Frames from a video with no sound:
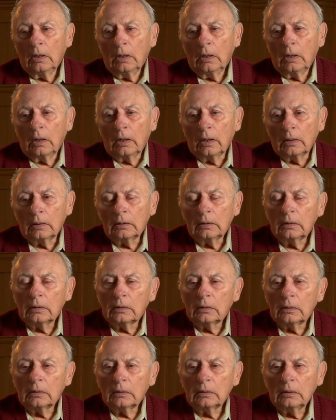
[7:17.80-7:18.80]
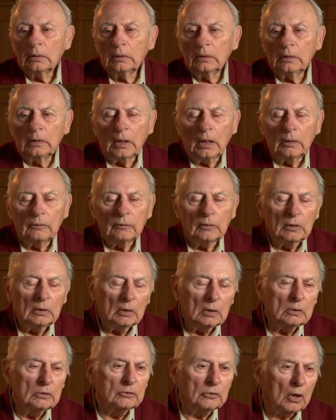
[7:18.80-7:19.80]
and David
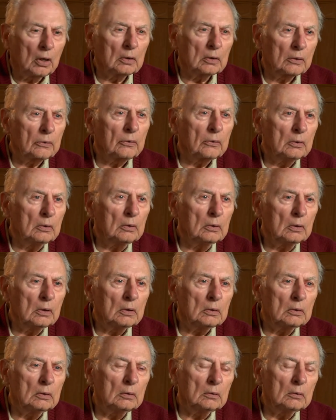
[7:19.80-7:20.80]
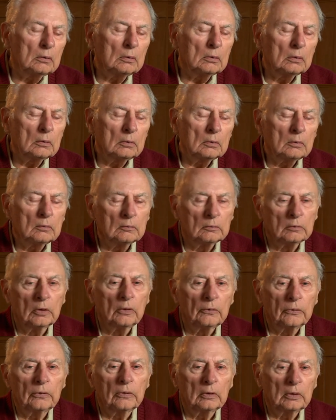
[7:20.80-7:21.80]
and Jonathan and
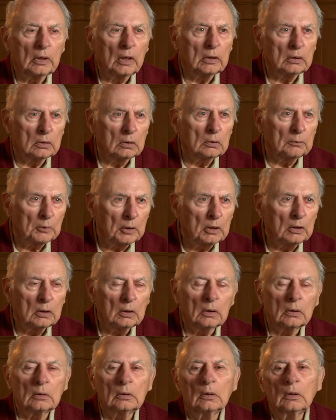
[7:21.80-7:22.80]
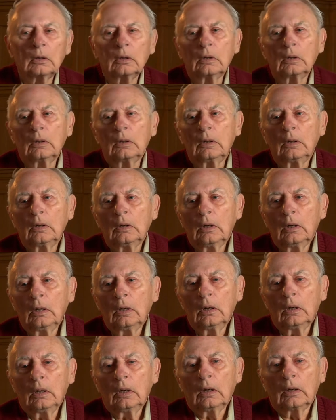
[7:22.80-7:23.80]
Ruth and Naomi, and
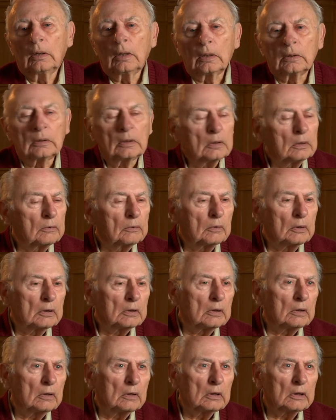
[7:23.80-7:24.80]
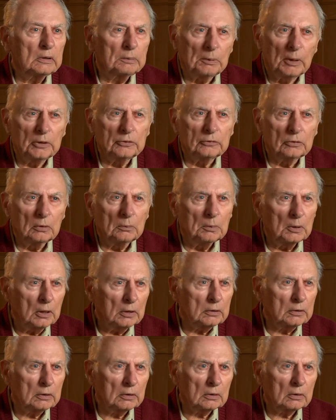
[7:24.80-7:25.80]
that this was a special
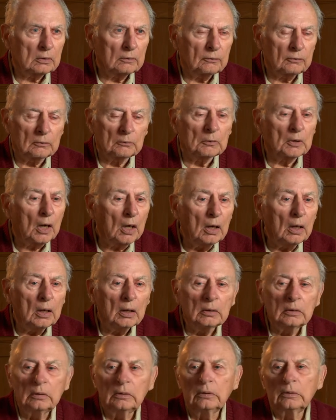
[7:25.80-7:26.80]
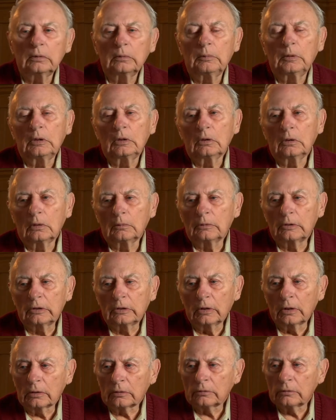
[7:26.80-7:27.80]
blessing from God to be
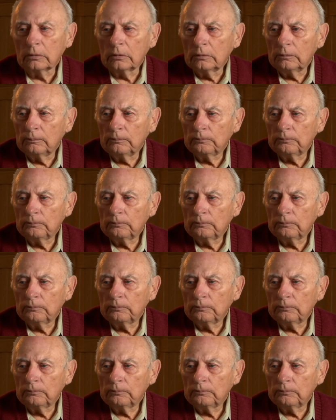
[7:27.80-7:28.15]
homosexual.